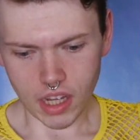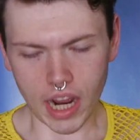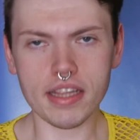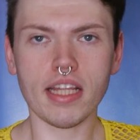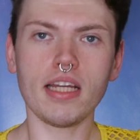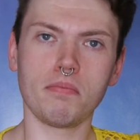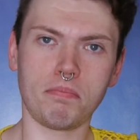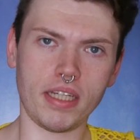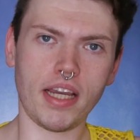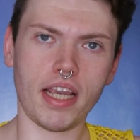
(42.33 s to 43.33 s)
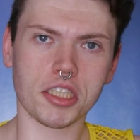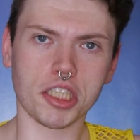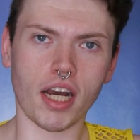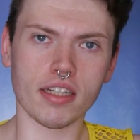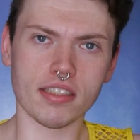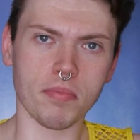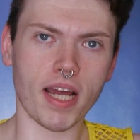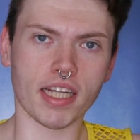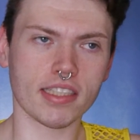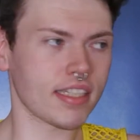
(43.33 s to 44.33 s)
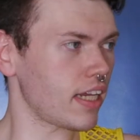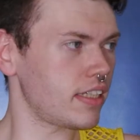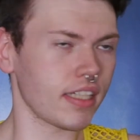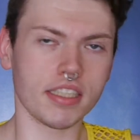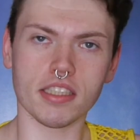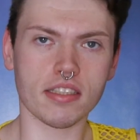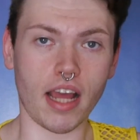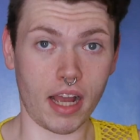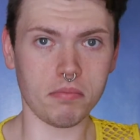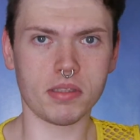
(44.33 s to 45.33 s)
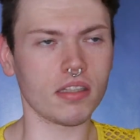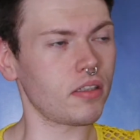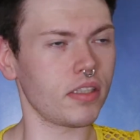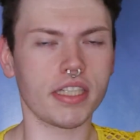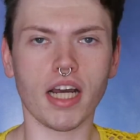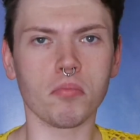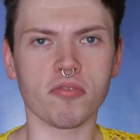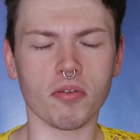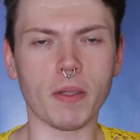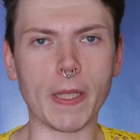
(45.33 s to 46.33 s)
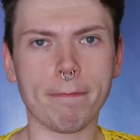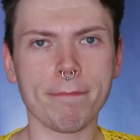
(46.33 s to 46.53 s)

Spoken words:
And then BH Cosmetics had to just absolutely come for me.